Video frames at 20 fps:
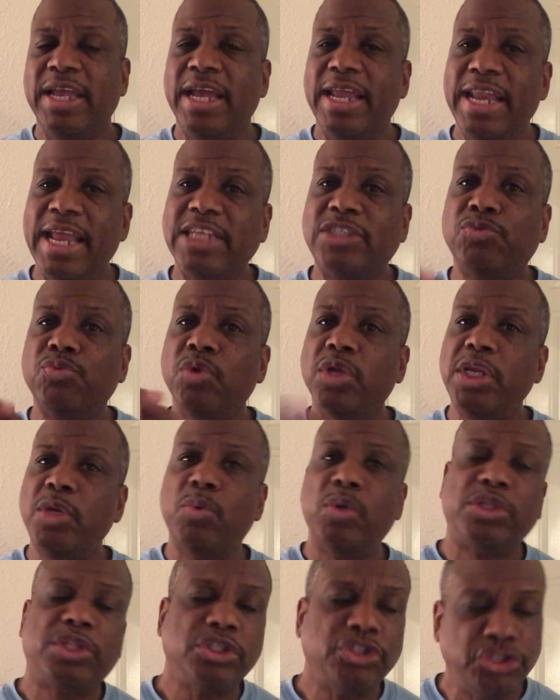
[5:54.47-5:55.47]
And that's really
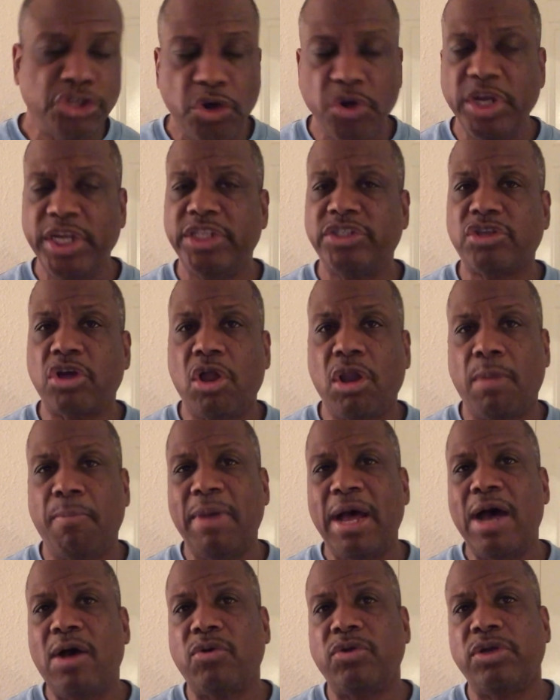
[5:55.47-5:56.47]
what the journey is all
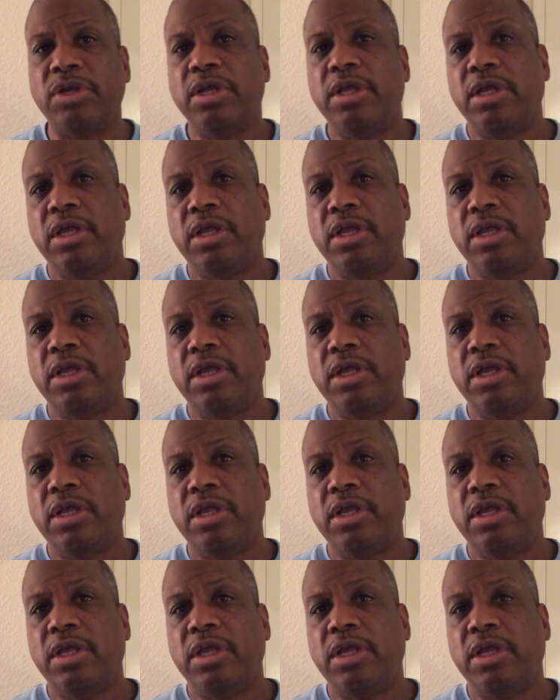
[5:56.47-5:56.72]
about.